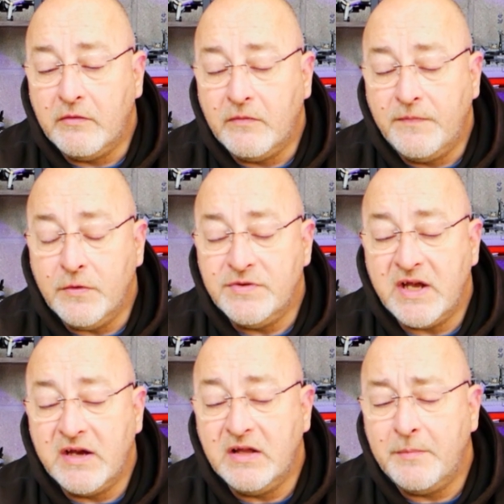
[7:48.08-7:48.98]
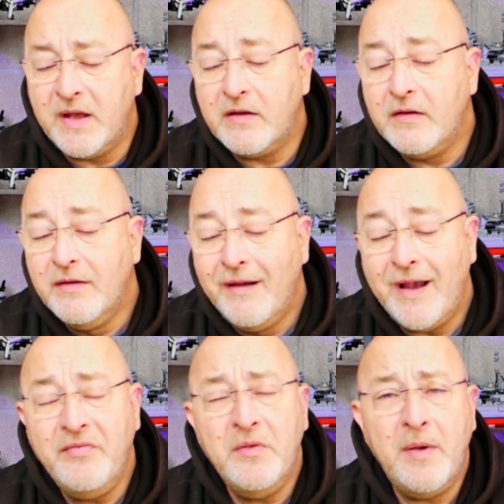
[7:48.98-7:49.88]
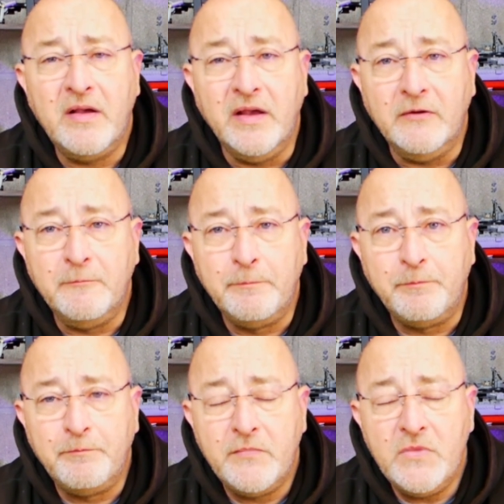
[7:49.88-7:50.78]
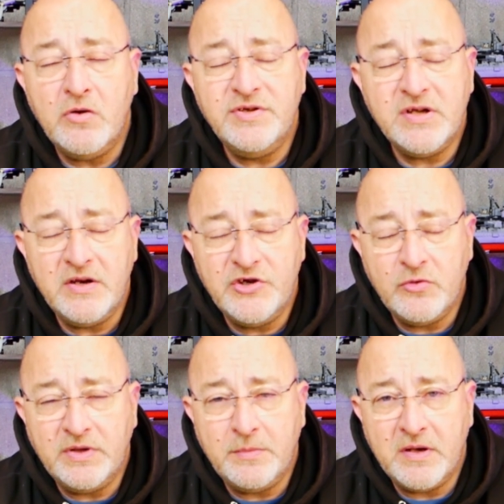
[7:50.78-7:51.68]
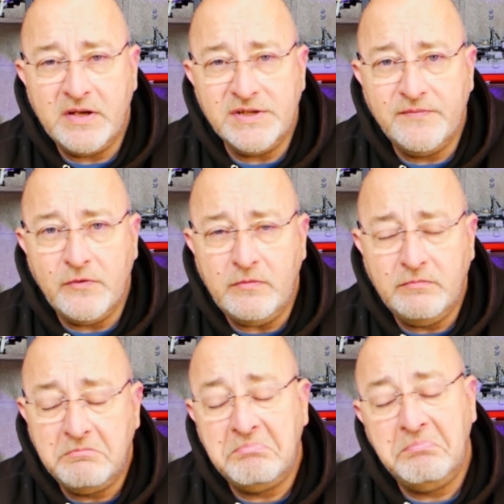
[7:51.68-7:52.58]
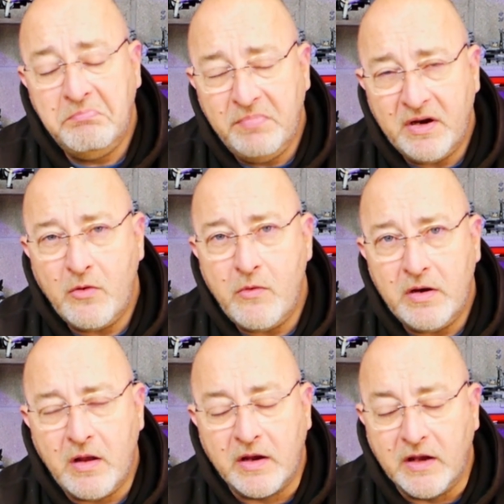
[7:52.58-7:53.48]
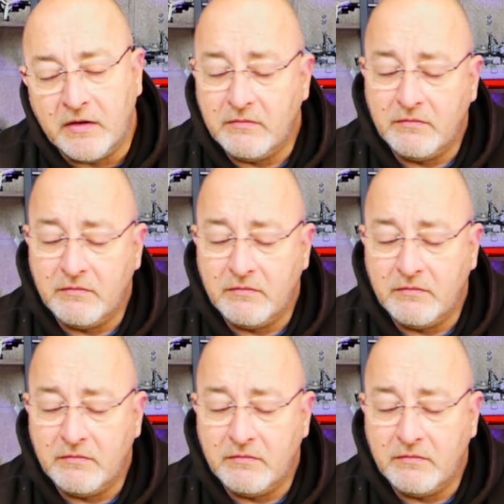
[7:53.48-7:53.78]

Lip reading: fuel tank at the back, and the bucket. Not entirely sure what the bucket's for, but I quite like it.